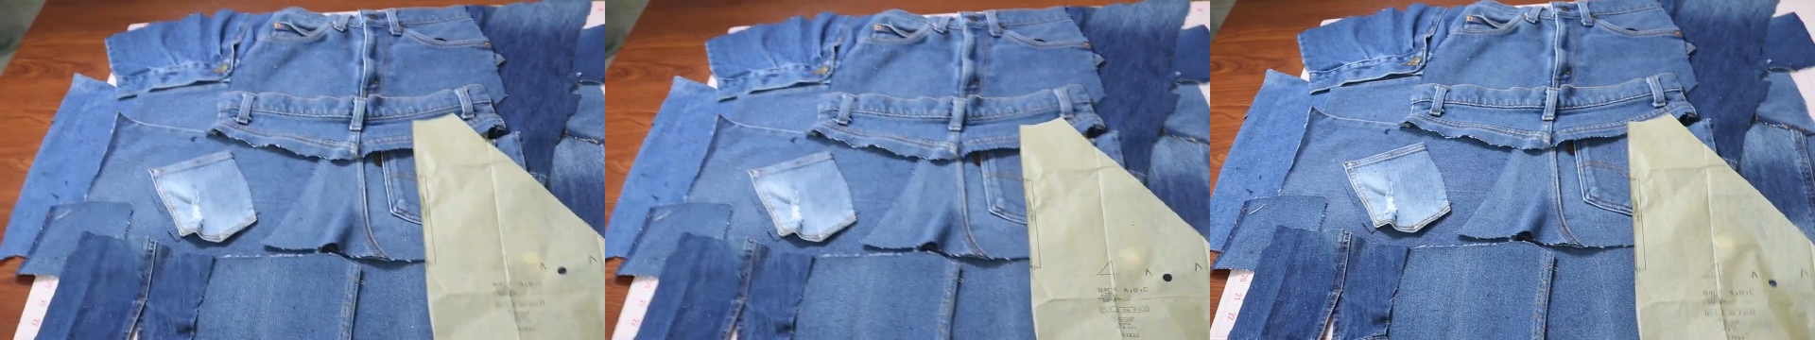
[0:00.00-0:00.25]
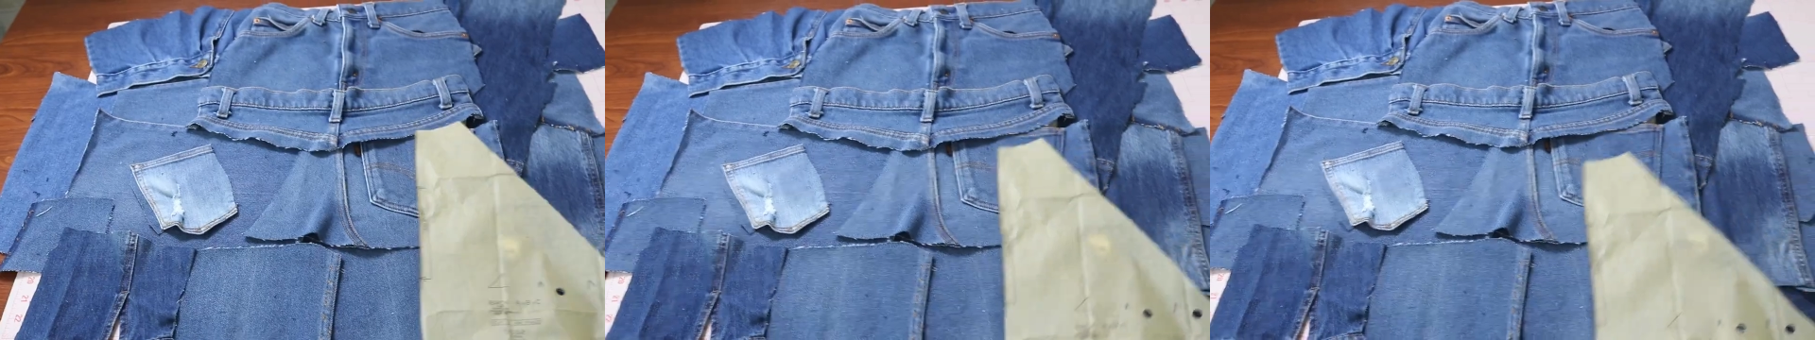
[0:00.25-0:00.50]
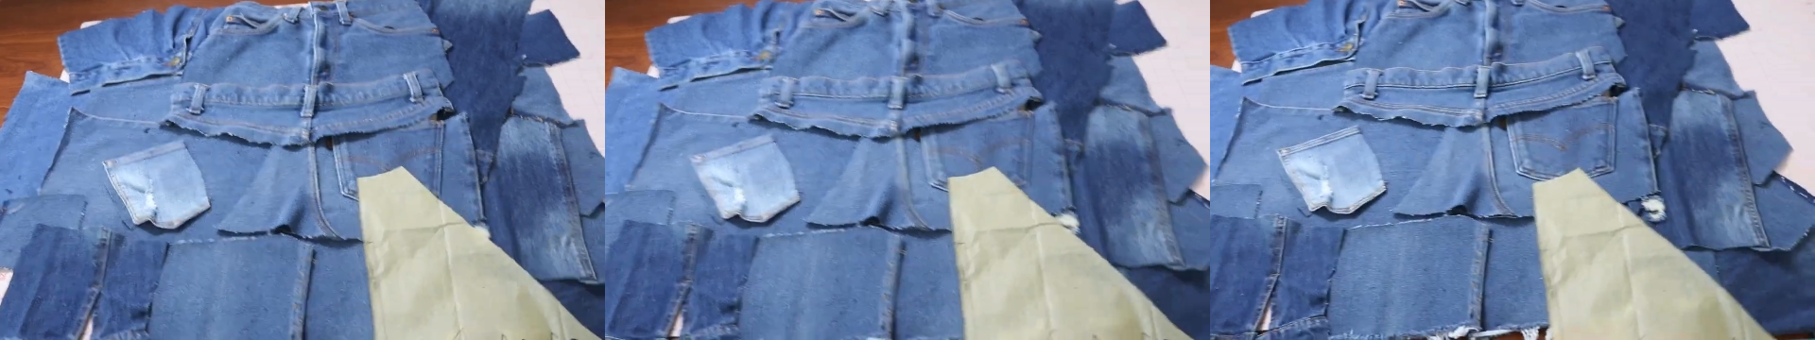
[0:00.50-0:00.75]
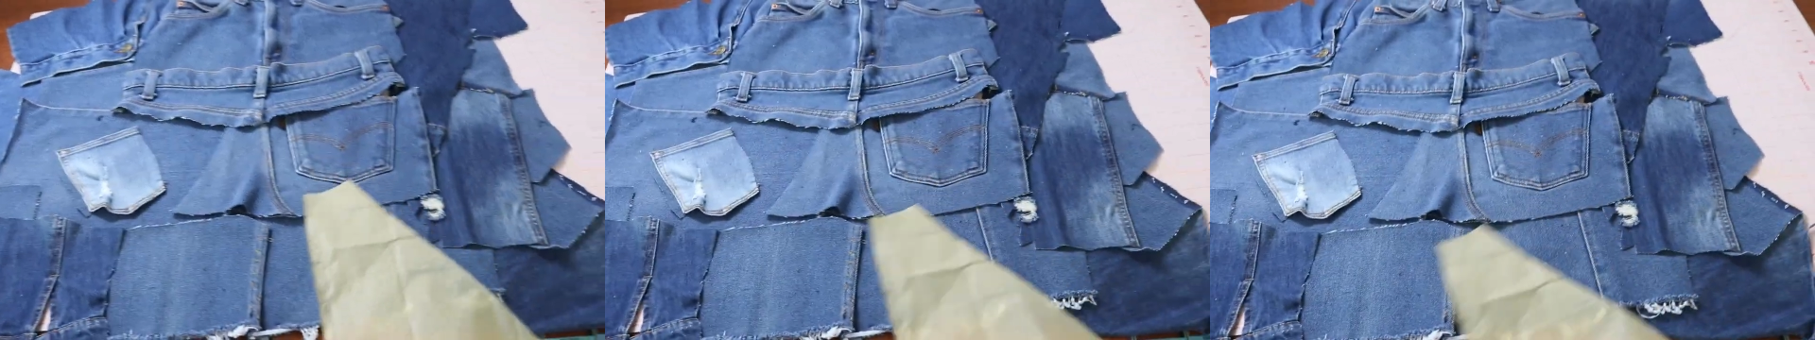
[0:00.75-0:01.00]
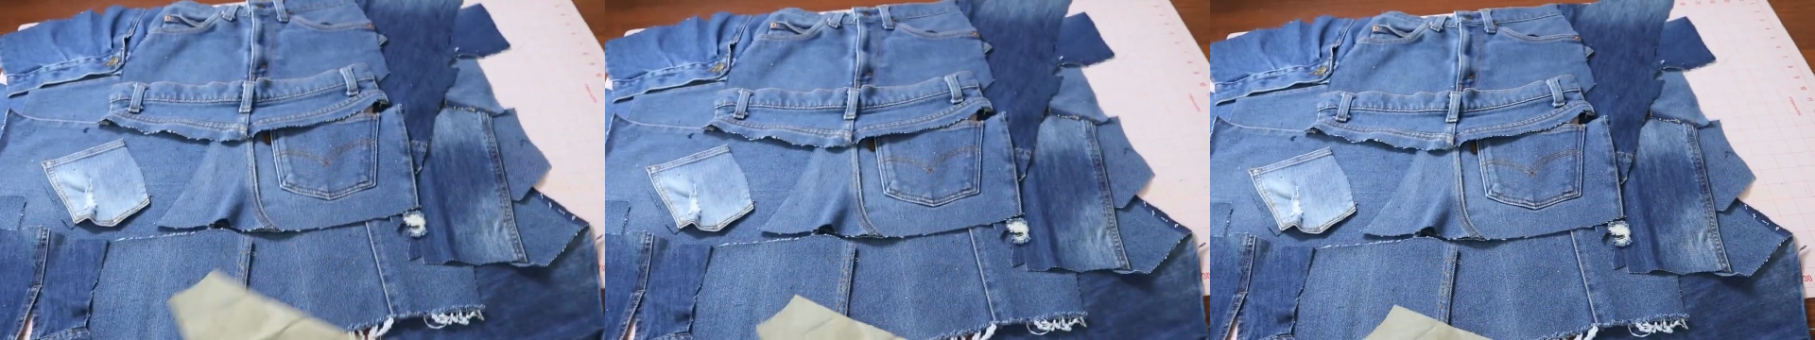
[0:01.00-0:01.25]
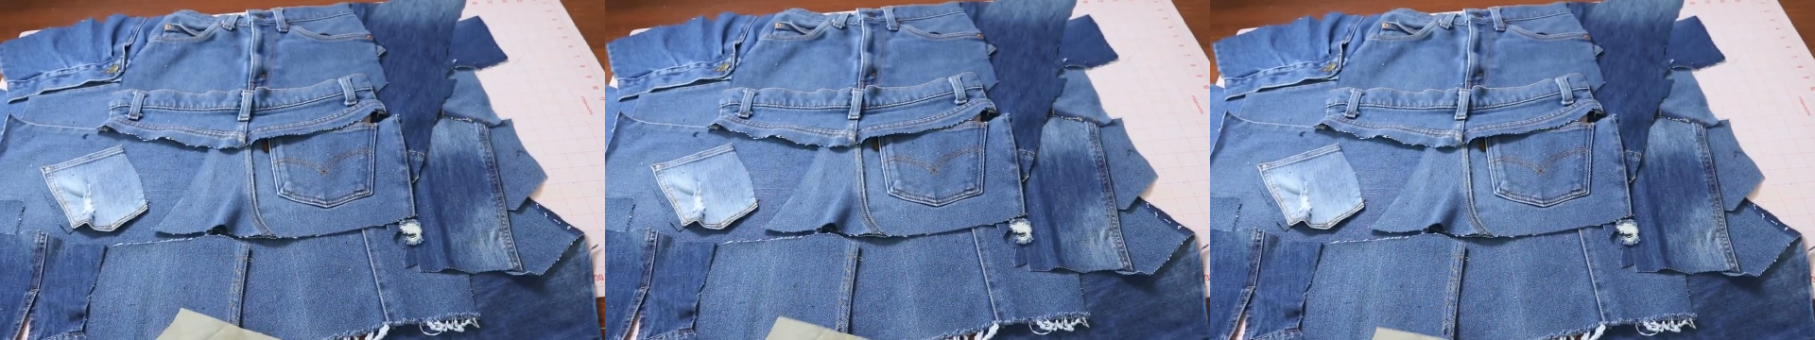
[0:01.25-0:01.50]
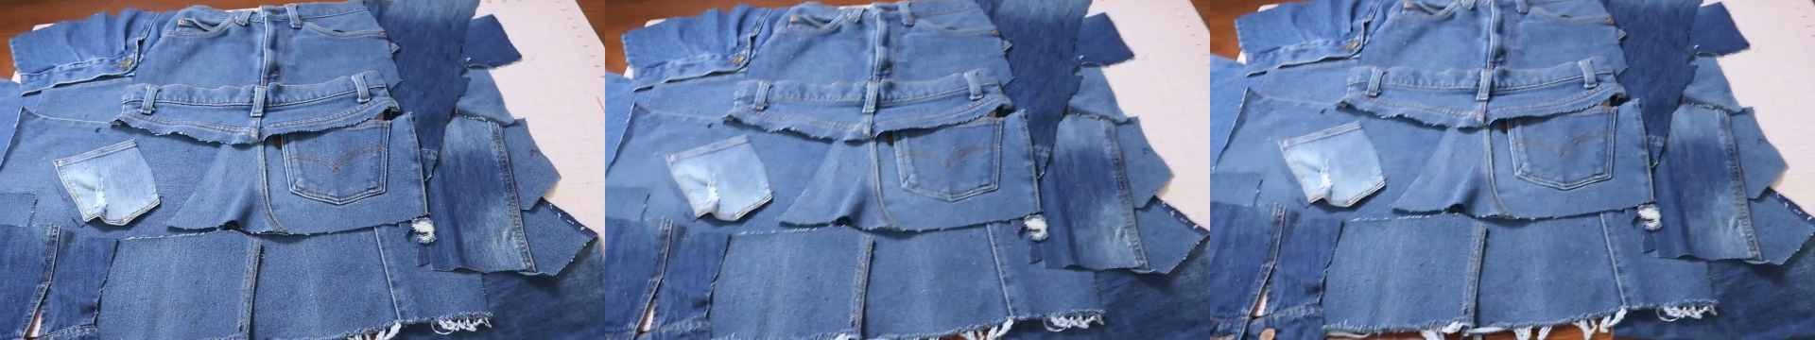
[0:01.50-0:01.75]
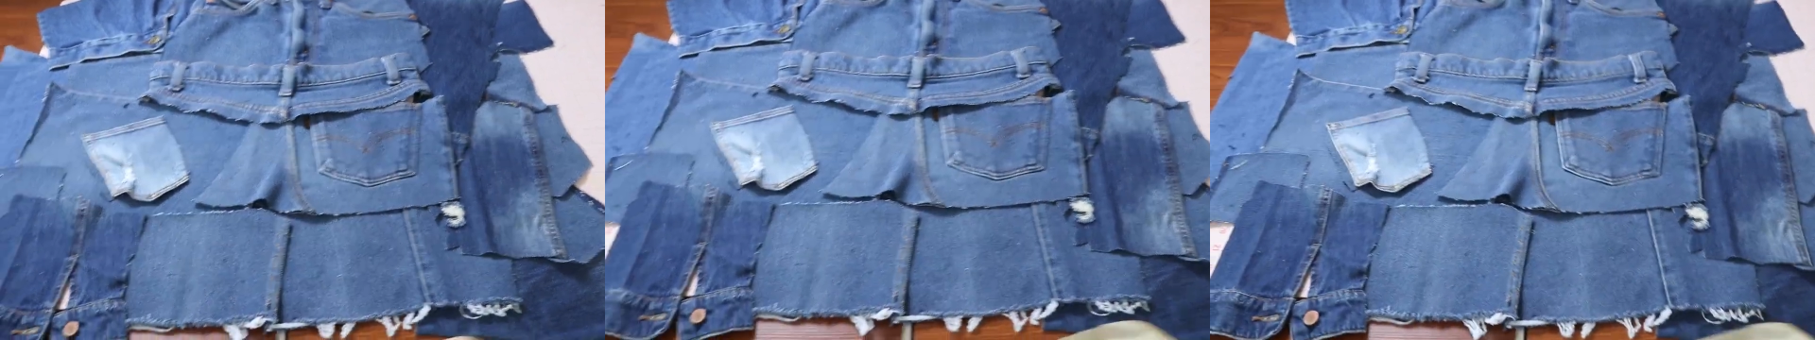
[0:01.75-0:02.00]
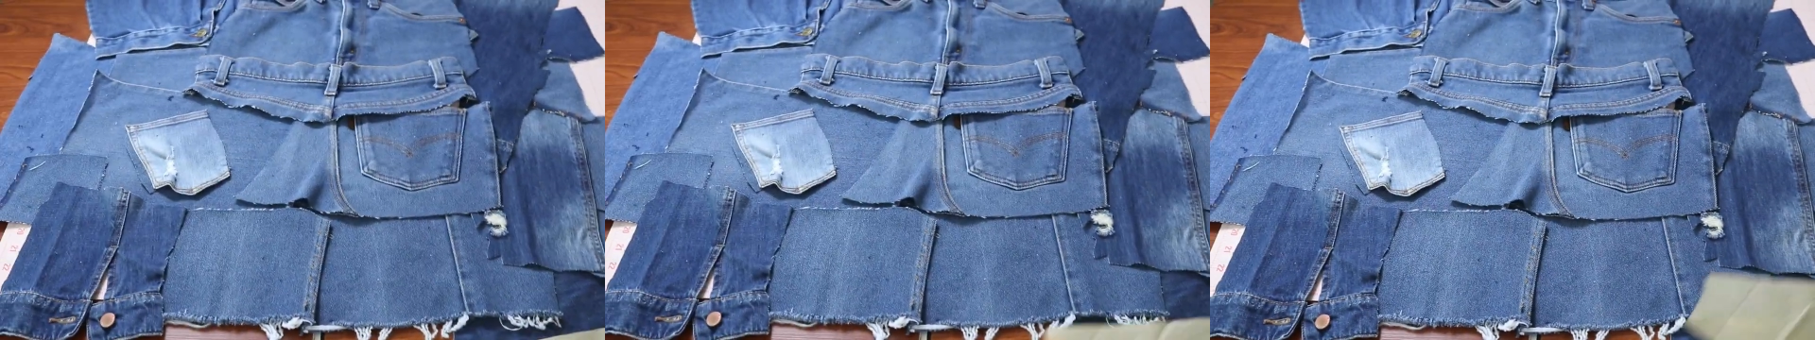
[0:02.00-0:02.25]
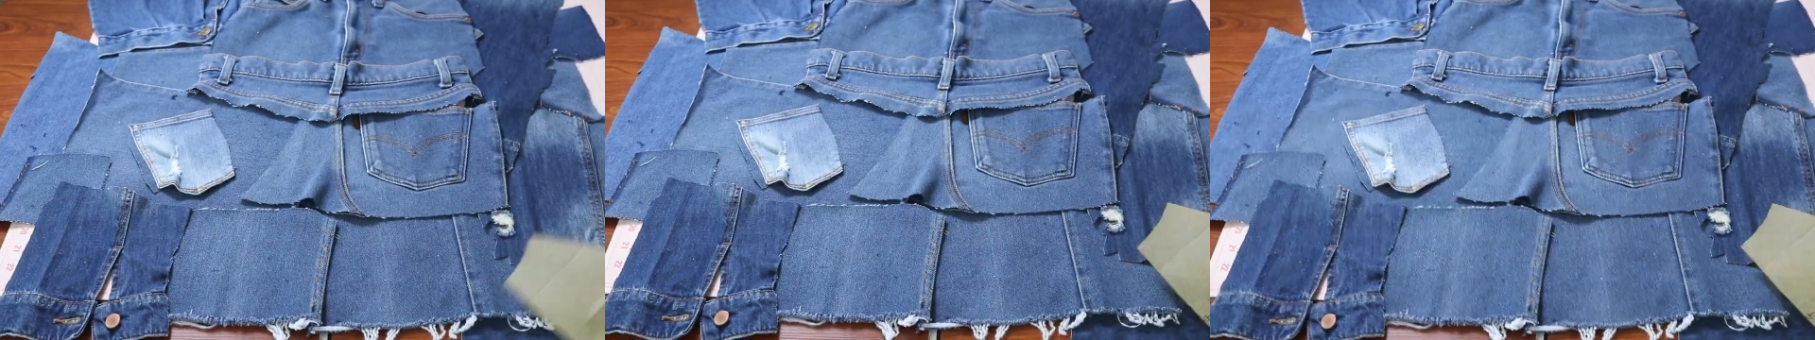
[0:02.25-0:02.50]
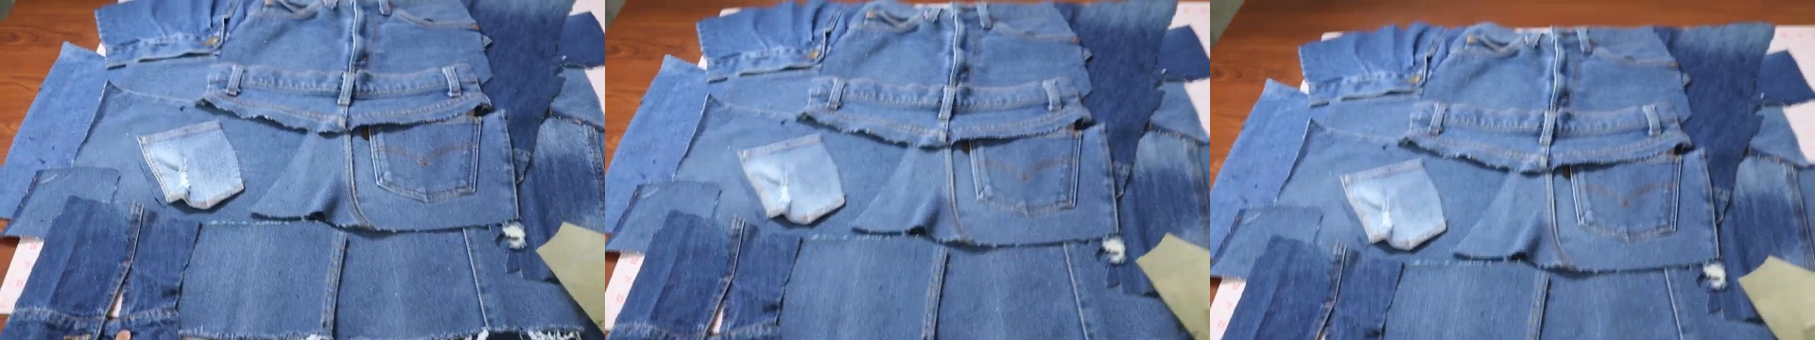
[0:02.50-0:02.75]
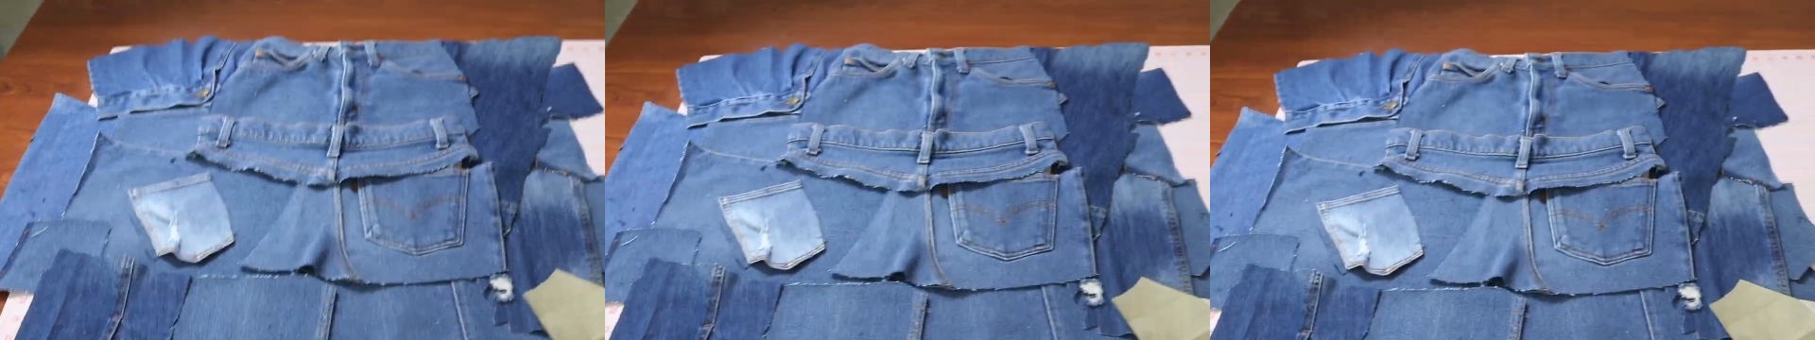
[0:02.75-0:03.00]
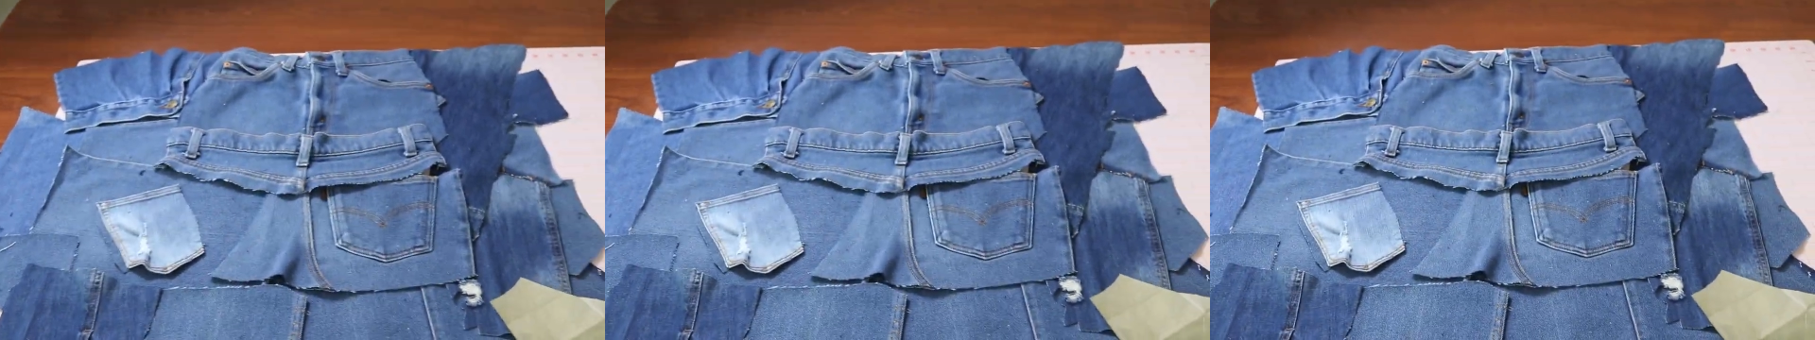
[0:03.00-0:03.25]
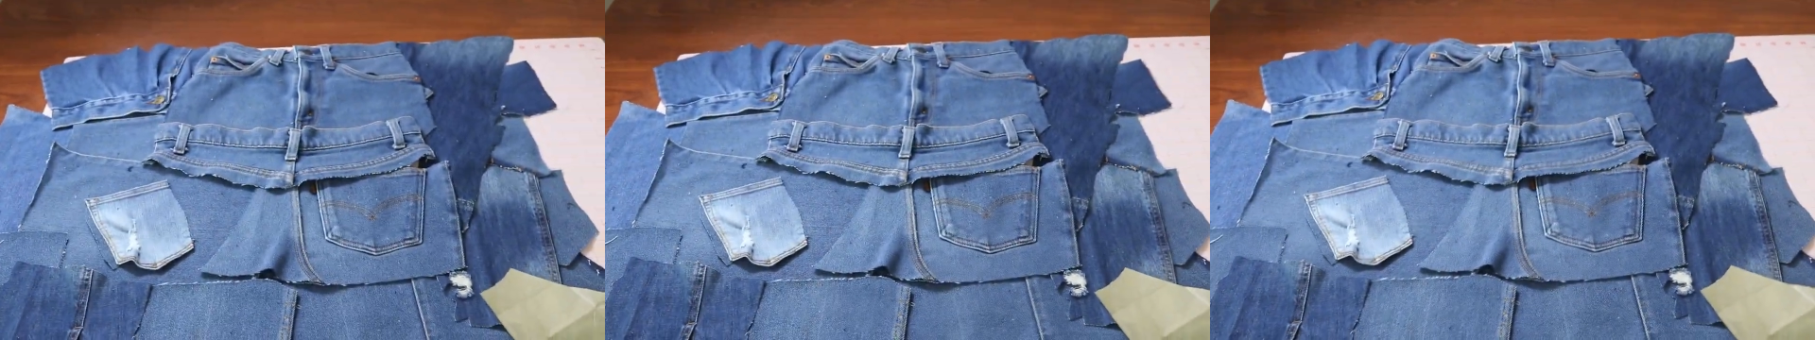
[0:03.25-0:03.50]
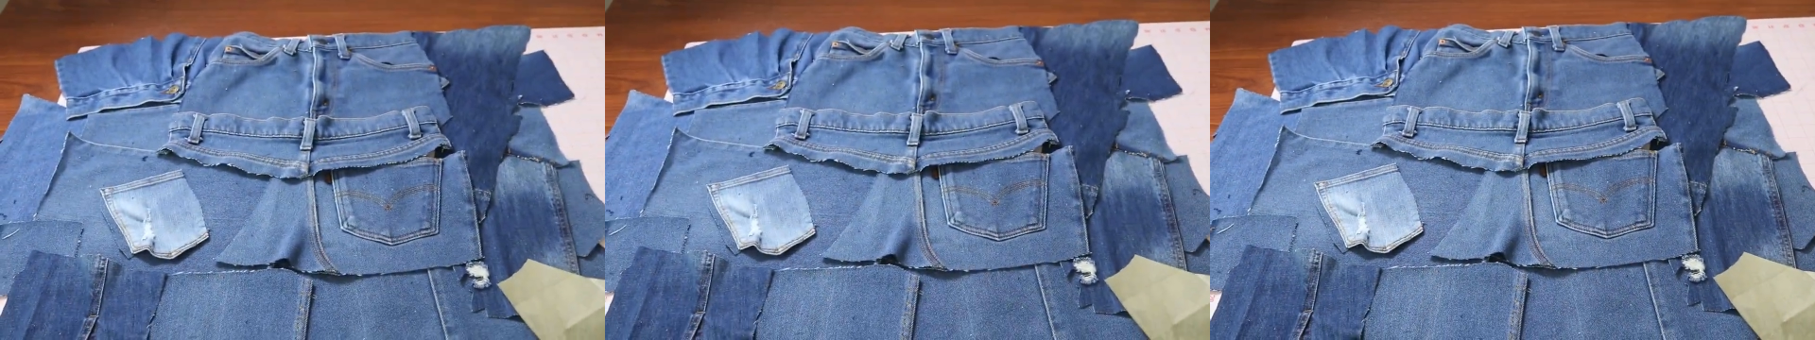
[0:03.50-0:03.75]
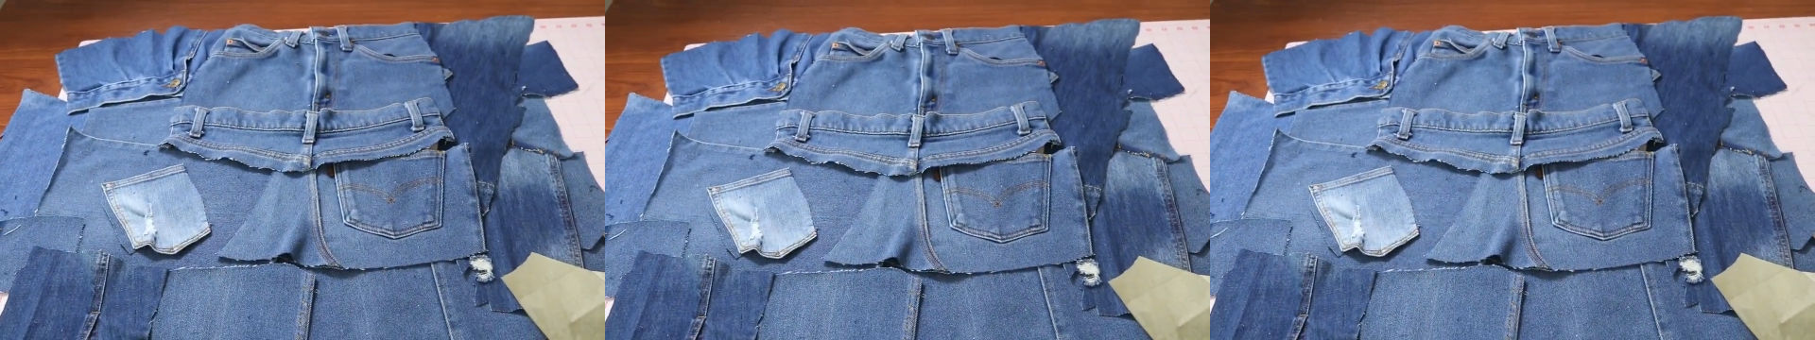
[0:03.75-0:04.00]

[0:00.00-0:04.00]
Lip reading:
Nobody's mouth can be seen.